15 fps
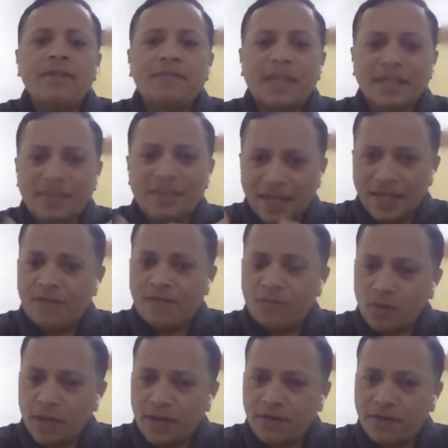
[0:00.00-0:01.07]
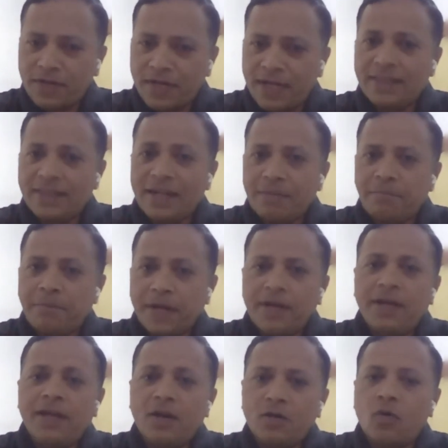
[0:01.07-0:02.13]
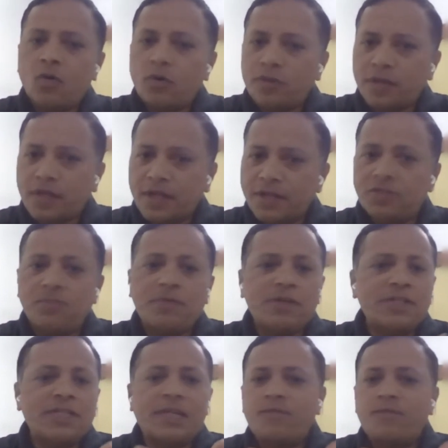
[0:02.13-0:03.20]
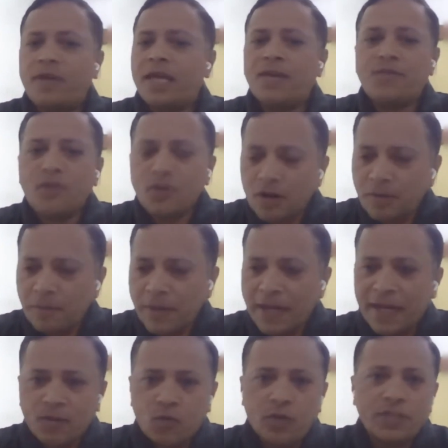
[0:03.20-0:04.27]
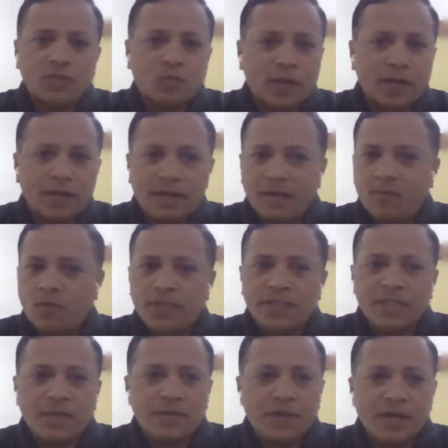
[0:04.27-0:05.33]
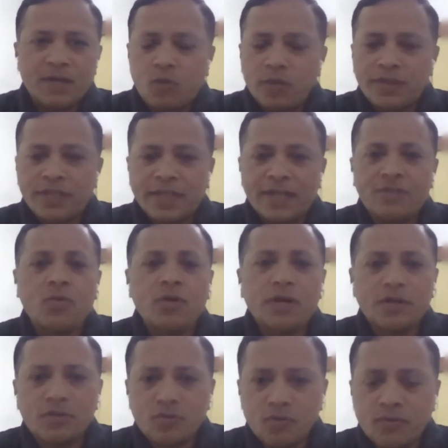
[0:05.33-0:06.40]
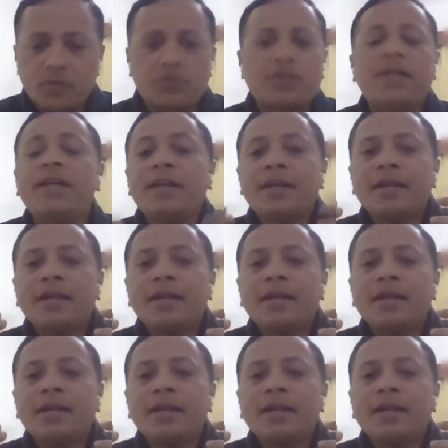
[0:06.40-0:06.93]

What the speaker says: They then have to kind of take that, print it out, go to the customer, say, why have you not paid invoice 1, invoice 7, invoice 8, so on and so forth, right?